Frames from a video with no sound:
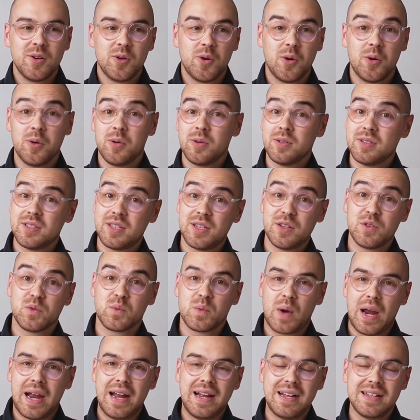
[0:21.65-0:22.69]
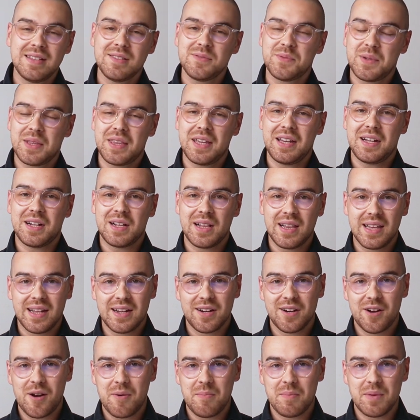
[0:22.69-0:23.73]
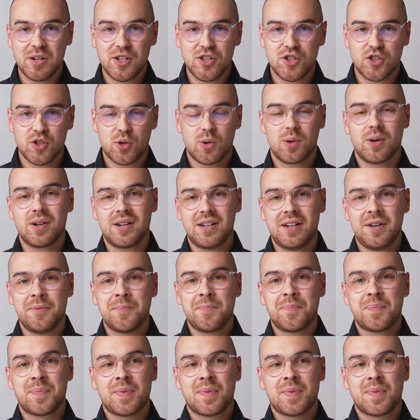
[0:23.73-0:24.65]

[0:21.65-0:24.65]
holds the reins with a clear majority.